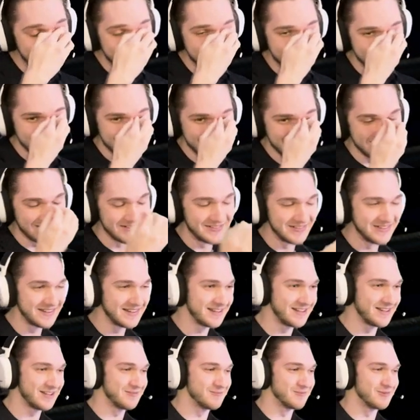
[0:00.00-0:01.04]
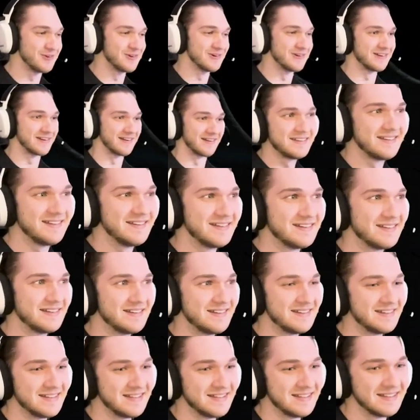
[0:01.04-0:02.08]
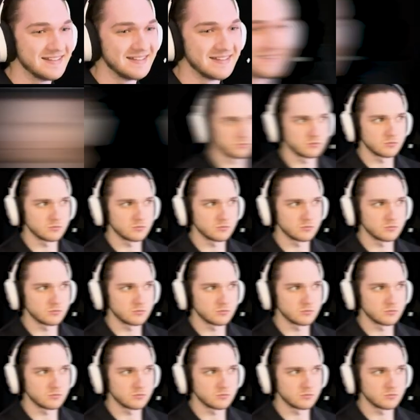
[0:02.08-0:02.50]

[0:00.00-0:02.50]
want to do it anymore. Uh.